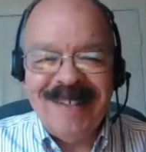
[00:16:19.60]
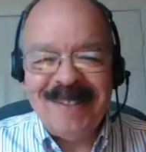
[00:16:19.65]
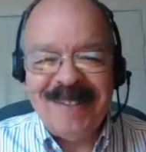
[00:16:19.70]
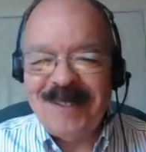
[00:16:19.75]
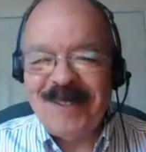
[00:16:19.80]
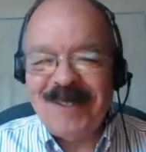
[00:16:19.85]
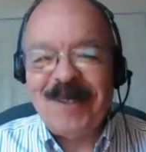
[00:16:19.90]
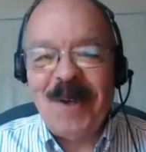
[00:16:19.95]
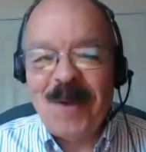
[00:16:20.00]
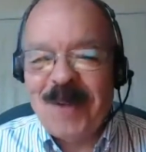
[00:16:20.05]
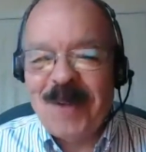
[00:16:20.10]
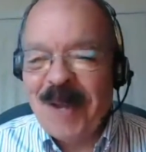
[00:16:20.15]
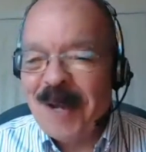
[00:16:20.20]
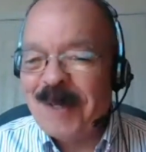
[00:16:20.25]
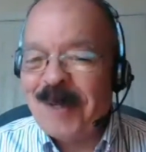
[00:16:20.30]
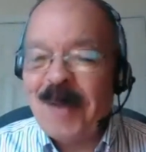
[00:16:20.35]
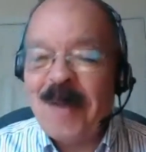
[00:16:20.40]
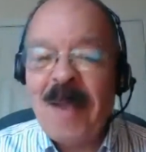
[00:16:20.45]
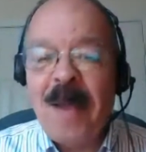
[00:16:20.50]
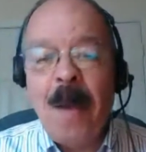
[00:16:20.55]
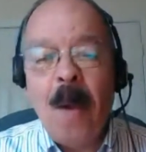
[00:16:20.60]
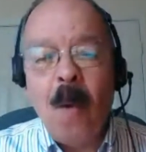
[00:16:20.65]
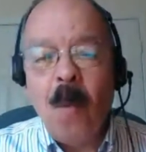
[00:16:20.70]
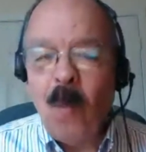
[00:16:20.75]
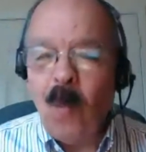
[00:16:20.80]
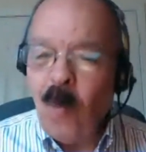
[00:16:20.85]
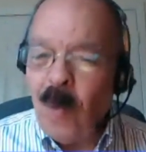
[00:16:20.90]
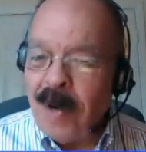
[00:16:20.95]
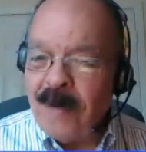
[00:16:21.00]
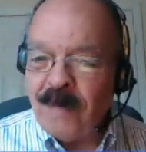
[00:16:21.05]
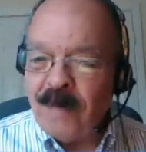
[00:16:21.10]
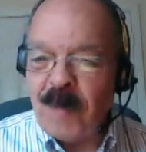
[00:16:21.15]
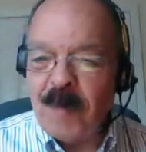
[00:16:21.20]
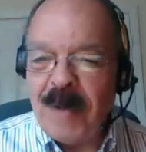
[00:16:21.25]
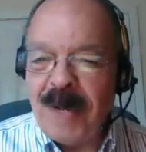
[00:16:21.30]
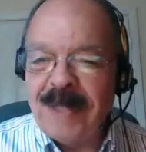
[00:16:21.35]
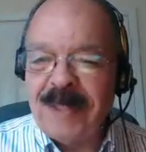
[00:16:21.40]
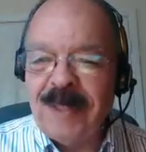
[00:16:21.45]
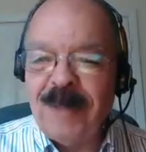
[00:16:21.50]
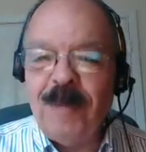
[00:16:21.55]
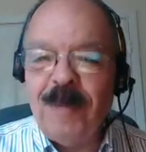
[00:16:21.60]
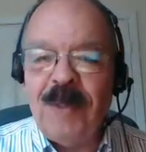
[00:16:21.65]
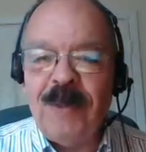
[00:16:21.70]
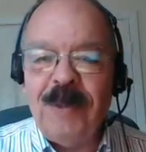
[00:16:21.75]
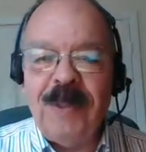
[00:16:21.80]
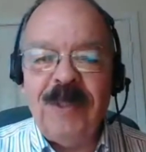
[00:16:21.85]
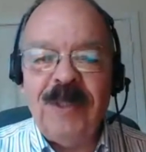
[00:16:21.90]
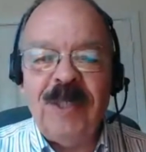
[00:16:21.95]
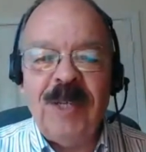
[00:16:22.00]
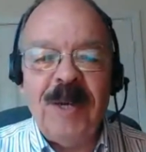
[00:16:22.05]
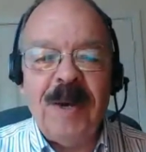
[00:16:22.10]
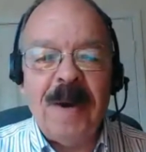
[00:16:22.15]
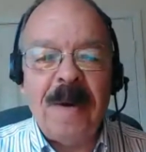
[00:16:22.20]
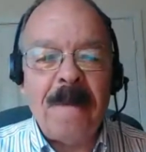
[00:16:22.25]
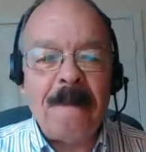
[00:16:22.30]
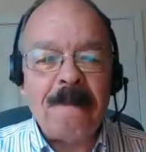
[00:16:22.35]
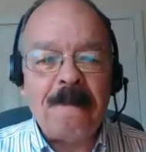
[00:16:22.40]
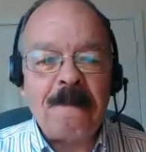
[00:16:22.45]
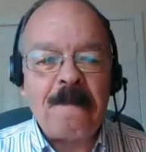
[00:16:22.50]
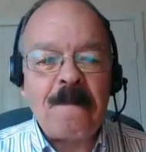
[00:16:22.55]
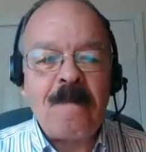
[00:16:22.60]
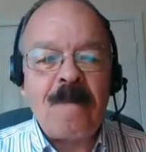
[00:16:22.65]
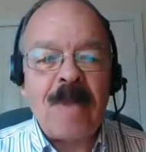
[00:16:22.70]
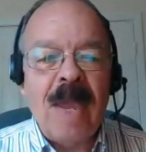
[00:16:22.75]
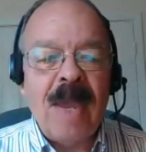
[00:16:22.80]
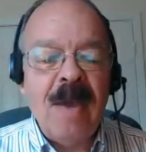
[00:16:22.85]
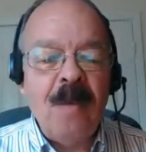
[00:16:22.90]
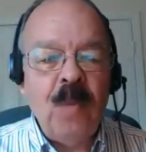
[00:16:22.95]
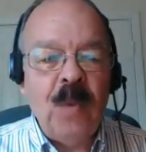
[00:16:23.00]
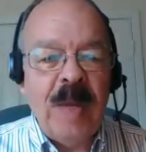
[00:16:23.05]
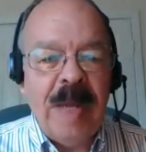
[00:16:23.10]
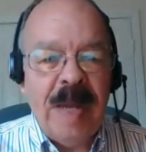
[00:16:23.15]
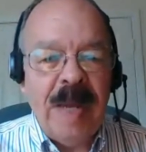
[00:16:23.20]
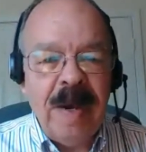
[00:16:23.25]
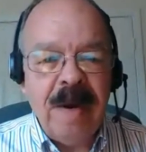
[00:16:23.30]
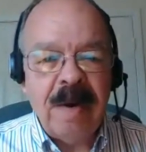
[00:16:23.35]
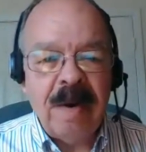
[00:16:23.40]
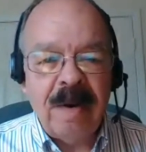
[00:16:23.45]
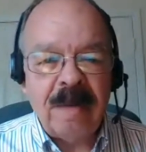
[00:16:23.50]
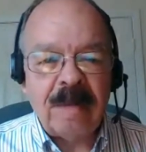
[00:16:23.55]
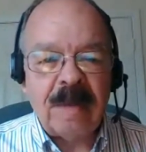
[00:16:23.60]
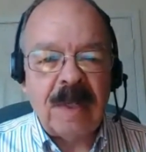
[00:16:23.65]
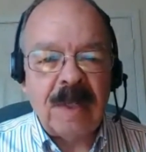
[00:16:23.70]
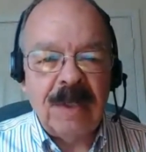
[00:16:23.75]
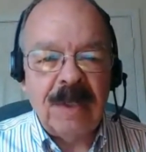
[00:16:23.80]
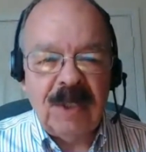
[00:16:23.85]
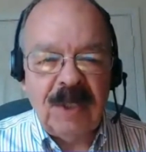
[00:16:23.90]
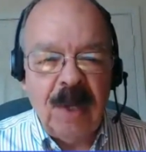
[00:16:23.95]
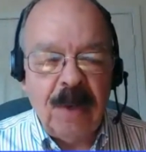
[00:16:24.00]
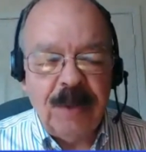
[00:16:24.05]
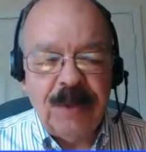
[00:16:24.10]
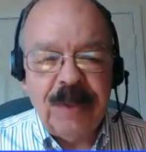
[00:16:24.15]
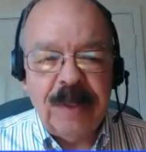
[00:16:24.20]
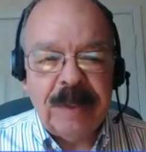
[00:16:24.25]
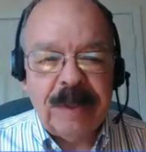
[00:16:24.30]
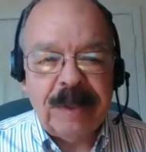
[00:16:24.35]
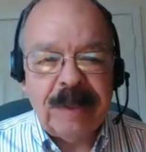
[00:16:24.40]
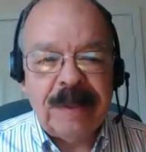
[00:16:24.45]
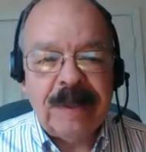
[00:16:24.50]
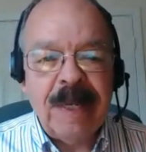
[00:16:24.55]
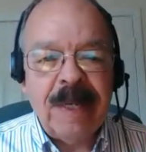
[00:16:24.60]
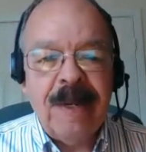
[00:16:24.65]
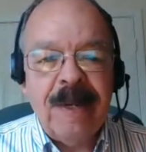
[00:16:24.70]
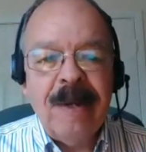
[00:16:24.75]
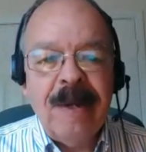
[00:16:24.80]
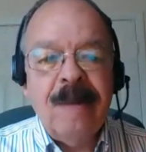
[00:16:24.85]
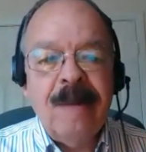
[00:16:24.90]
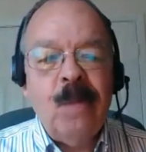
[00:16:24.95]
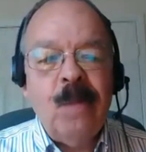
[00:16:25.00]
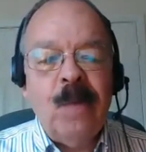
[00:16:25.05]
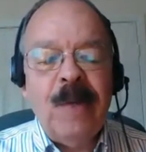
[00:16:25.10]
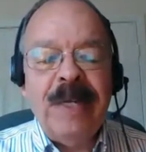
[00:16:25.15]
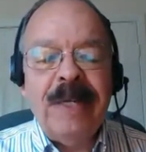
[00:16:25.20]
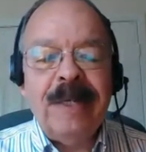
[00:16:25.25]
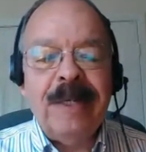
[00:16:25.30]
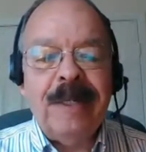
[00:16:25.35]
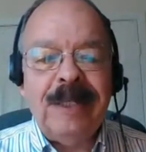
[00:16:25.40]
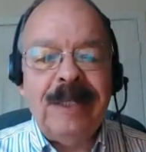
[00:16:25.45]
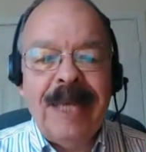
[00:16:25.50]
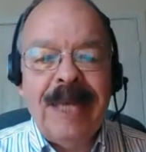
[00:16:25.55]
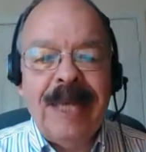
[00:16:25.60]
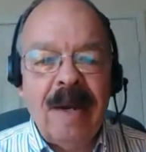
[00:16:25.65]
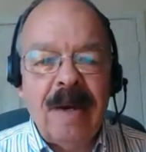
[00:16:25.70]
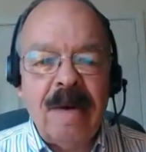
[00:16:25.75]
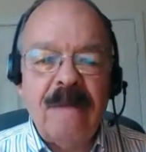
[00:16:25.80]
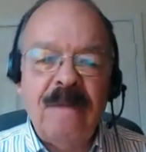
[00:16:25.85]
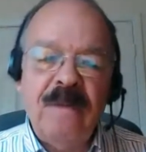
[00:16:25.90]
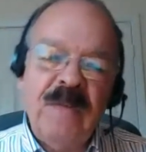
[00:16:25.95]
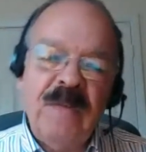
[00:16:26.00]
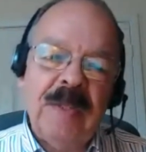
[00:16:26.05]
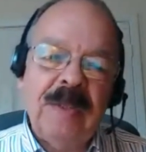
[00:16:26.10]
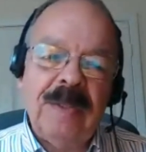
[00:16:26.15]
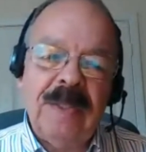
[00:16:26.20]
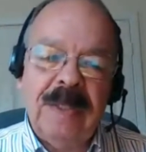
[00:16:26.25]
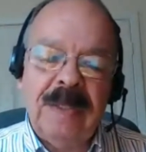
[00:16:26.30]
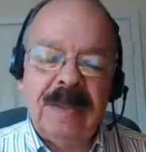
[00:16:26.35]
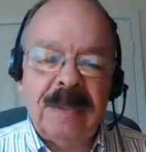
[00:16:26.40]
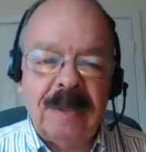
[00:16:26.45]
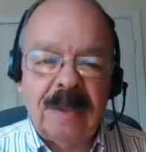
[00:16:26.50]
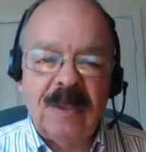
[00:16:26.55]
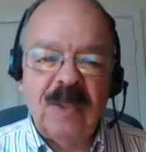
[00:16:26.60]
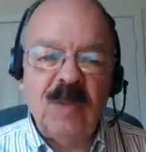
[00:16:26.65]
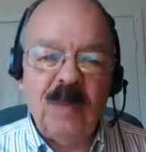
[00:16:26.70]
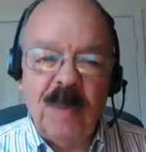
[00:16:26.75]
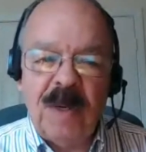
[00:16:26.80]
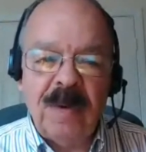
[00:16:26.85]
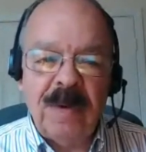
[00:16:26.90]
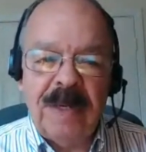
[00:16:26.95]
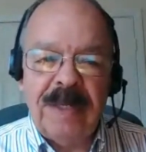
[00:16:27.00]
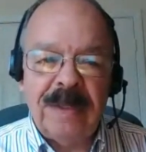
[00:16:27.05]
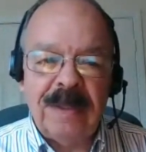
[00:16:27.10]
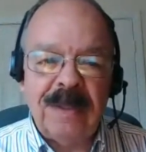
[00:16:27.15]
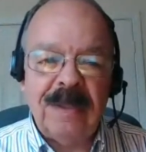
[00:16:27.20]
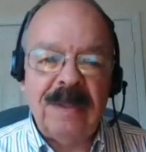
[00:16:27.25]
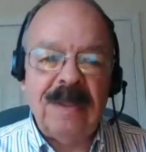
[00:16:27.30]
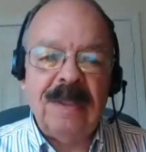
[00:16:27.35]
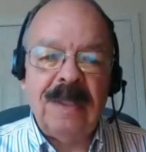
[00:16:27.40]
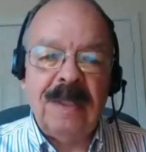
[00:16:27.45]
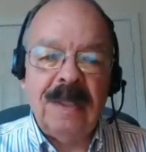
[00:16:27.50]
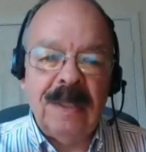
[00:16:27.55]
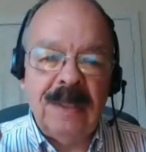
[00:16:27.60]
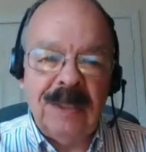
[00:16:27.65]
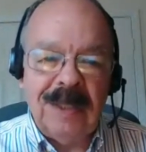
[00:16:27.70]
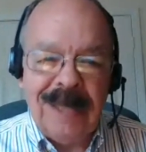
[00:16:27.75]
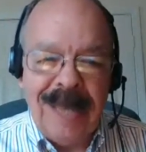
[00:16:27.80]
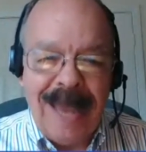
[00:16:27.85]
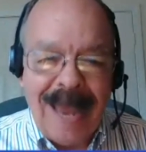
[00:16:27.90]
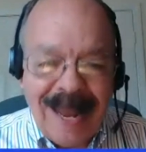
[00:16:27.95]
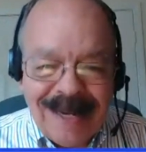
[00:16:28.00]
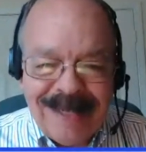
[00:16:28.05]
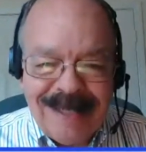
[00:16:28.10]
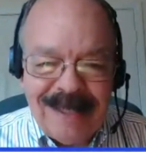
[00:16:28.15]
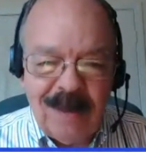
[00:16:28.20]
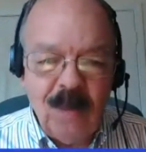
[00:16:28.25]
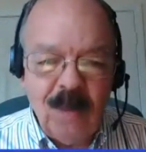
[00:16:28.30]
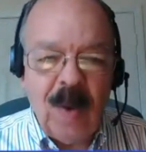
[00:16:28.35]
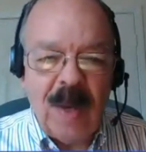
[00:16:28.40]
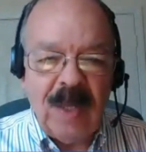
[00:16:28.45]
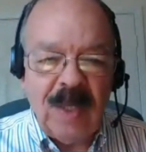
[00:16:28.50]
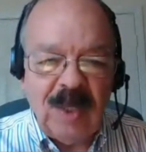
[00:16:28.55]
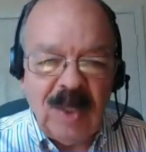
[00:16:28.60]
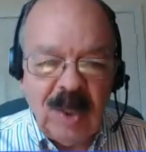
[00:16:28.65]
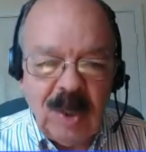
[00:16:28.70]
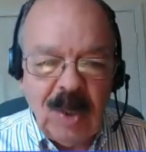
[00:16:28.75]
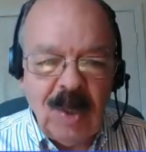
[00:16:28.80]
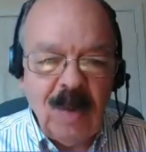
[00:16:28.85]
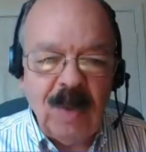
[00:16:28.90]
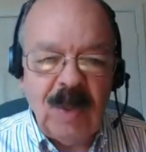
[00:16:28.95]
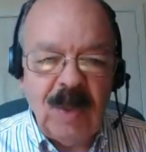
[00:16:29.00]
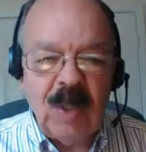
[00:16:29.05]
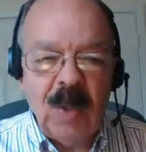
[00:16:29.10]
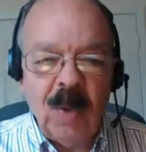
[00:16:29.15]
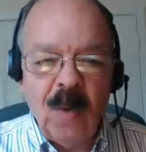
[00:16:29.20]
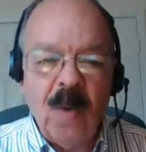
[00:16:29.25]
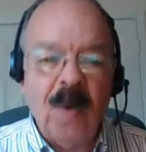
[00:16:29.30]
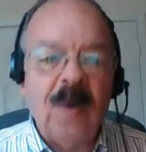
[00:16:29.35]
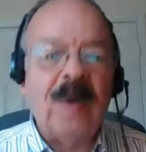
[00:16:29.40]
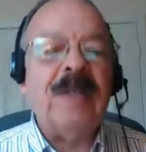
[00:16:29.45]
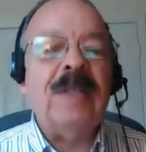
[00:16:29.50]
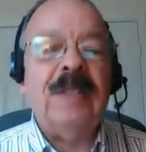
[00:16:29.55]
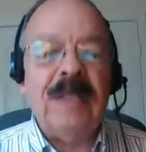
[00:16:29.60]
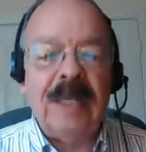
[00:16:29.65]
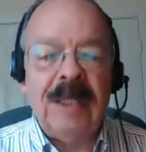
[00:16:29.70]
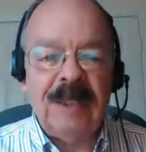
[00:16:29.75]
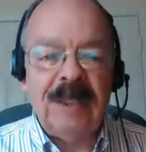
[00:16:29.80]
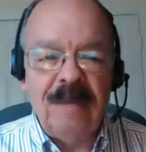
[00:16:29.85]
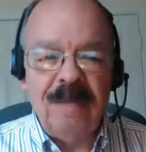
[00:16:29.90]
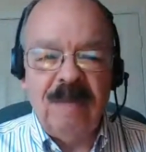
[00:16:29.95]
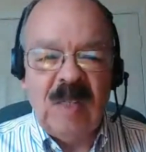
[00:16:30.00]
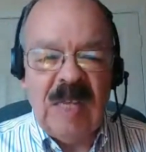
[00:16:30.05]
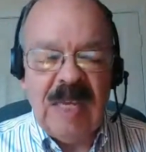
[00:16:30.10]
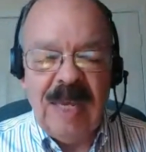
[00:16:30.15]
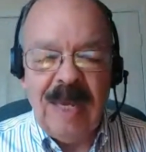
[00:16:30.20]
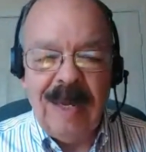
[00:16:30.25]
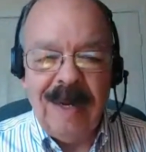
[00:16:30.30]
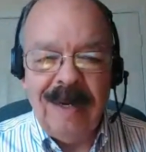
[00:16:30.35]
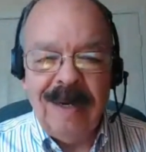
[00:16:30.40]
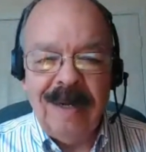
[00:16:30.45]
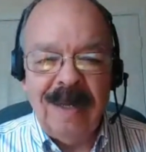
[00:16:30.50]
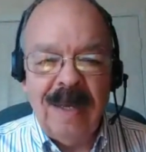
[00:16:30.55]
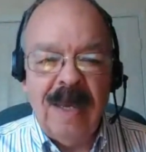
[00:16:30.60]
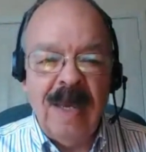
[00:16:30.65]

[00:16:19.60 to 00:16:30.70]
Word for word: There's all kinds of wonderful possibilities here. And we are consultants. We can tailor fit this experience exactly to what you and your organization need.